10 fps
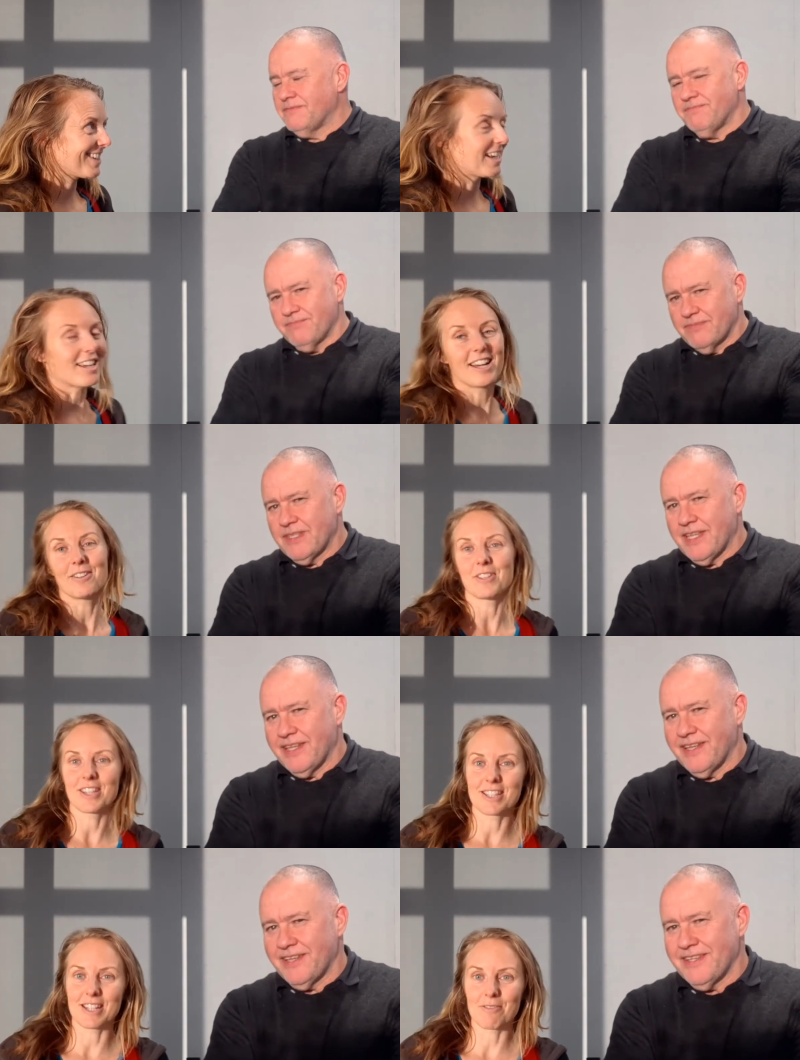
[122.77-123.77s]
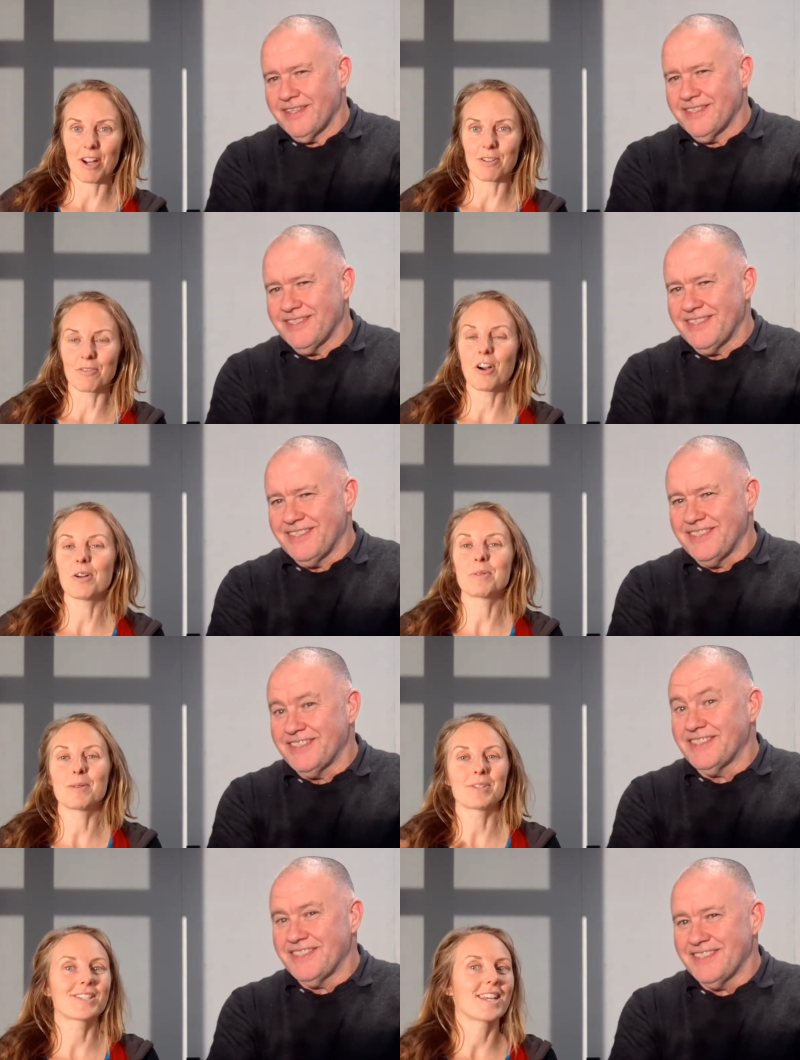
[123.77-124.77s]
Speaker 1: And I don't think there's any right or wrong, but
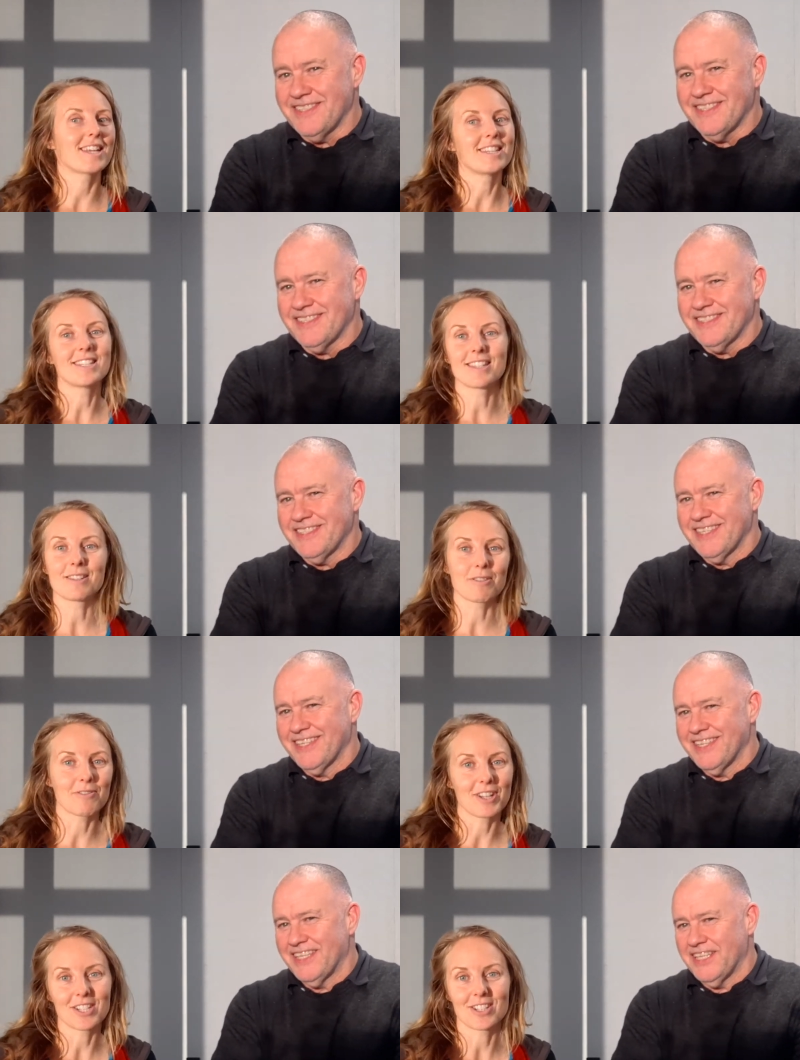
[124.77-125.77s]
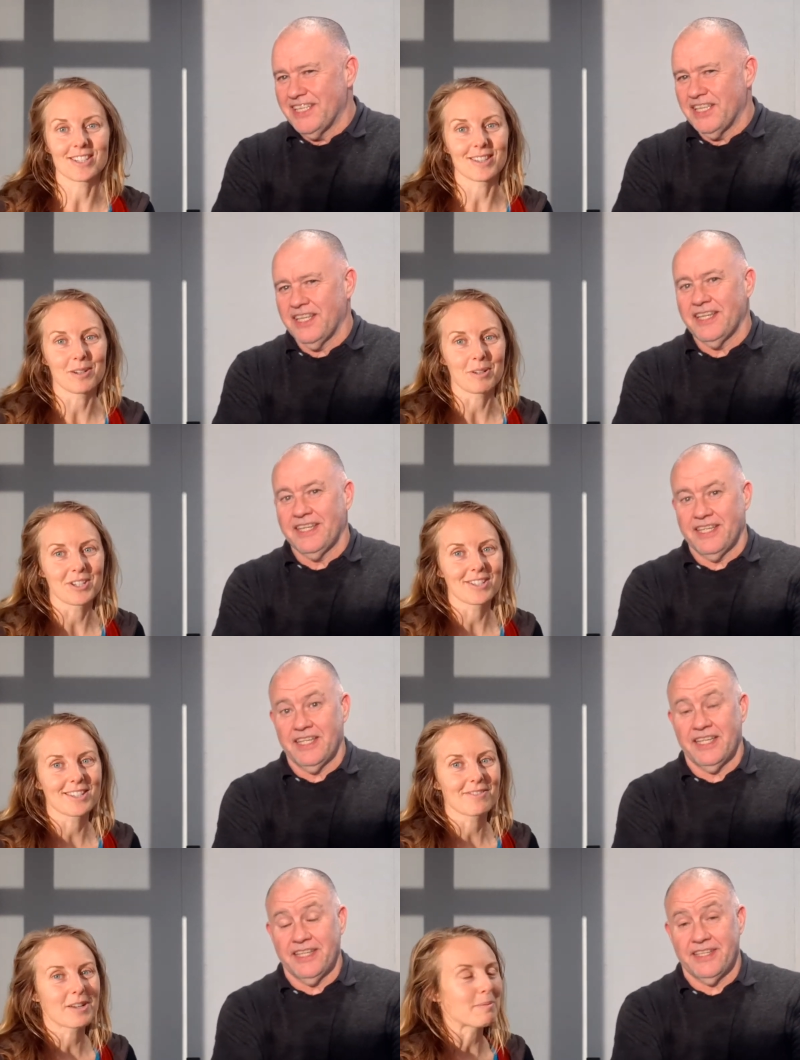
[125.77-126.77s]
I'm just saying these are the reflections and the questions
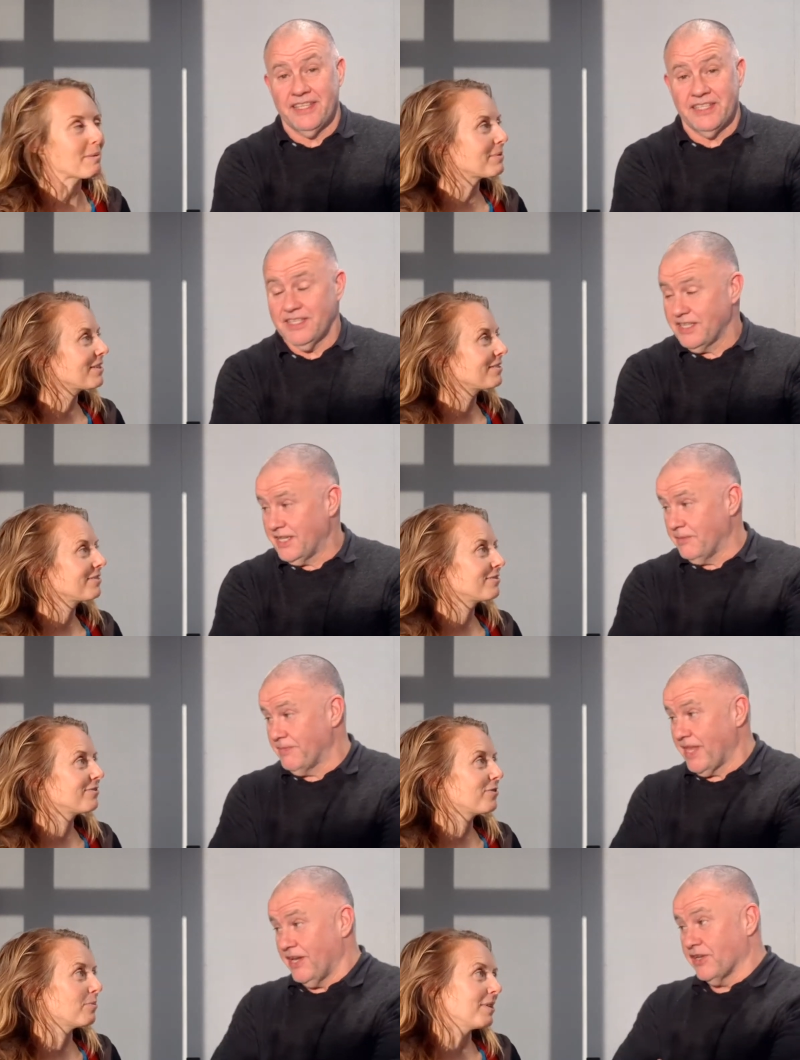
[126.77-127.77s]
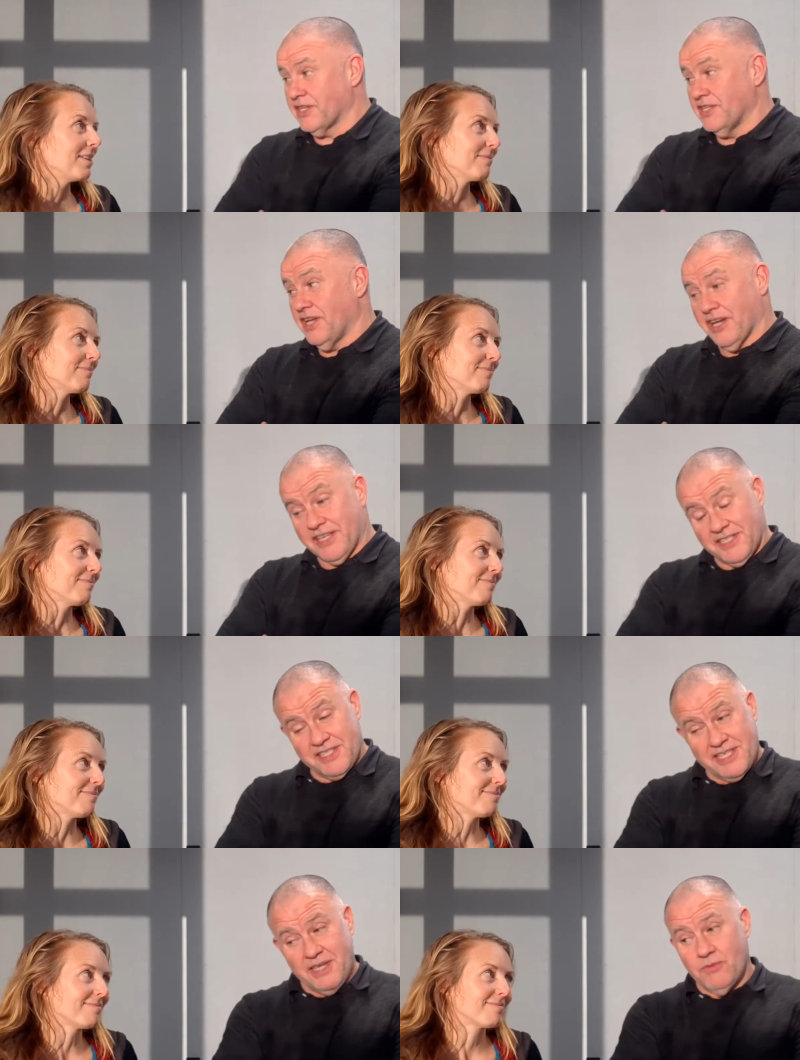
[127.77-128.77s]
that have come up.
Speaker 2: Yeah, and me. I can I can
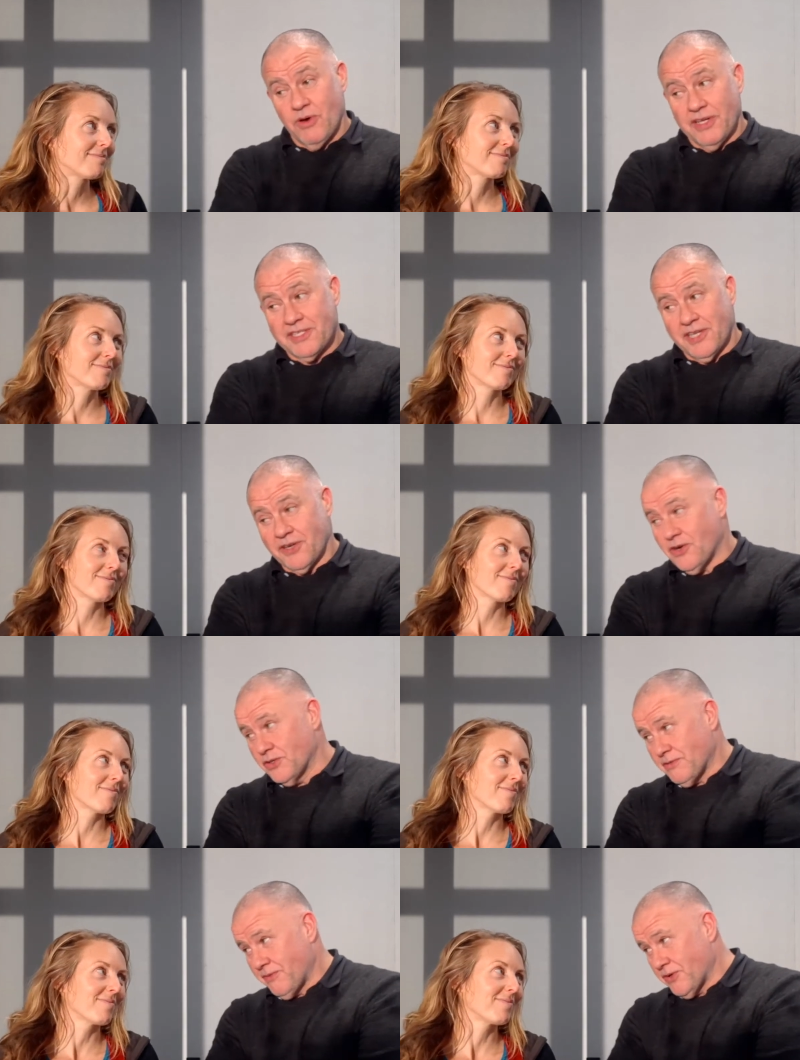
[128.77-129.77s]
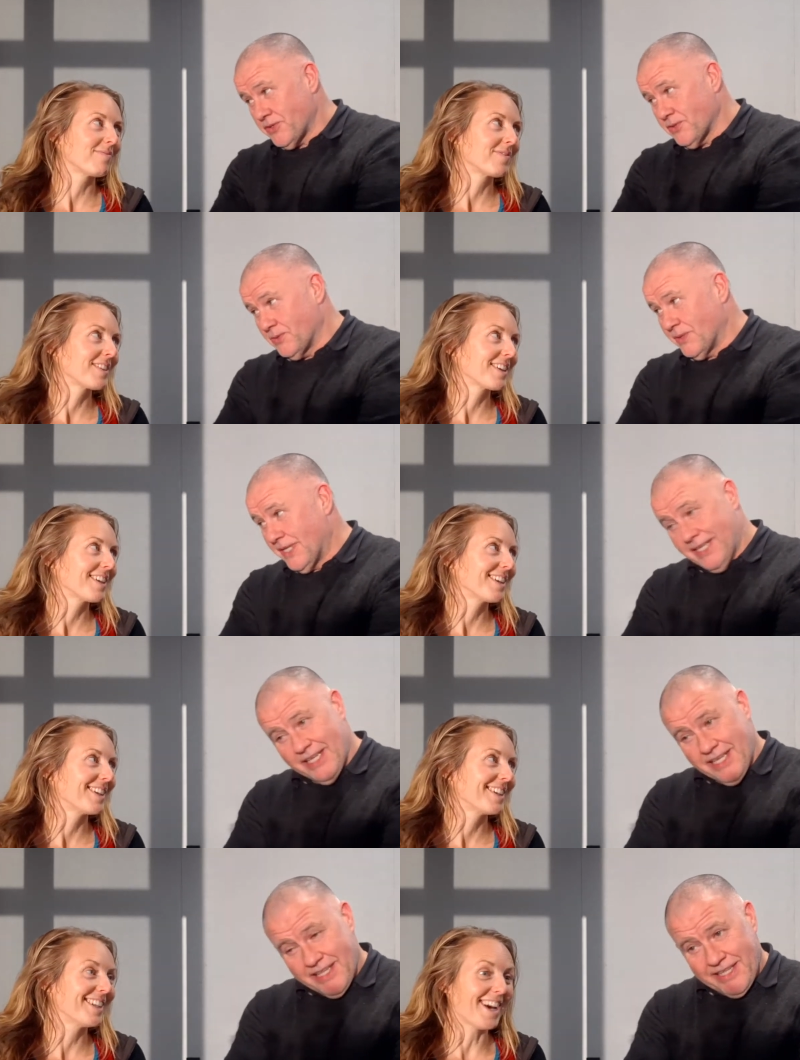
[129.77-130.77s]
see why it's getting controversial.
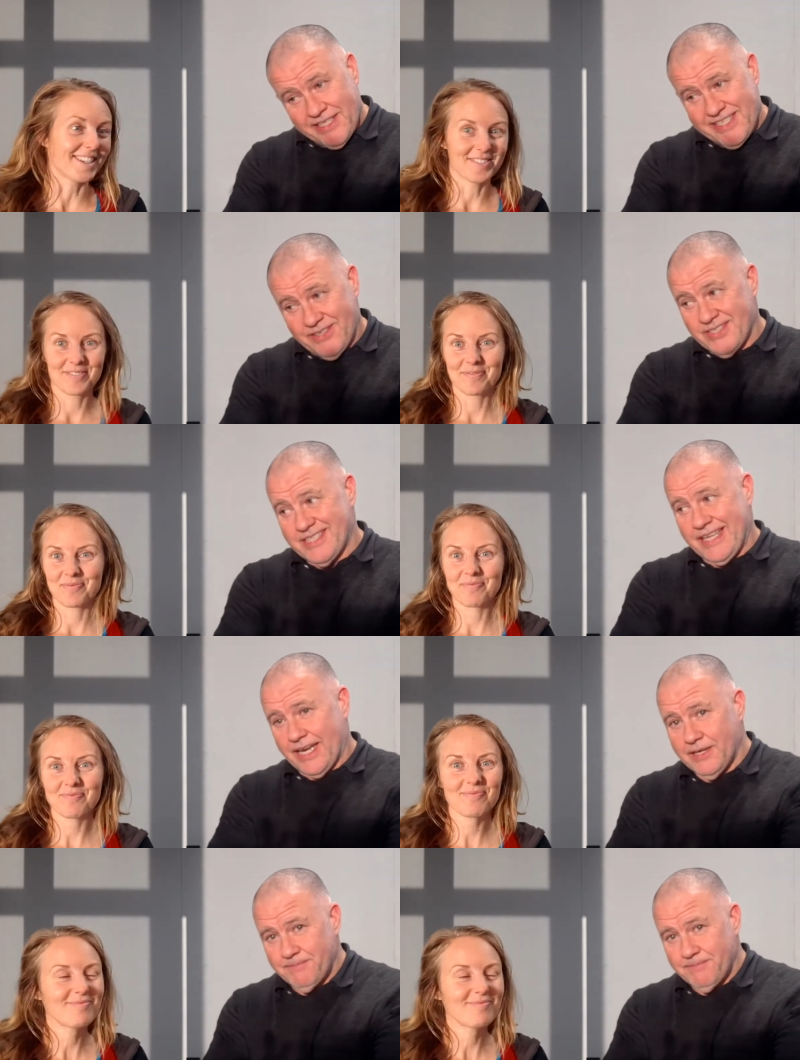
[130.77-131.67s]
Yeah. There's Sarah Stella.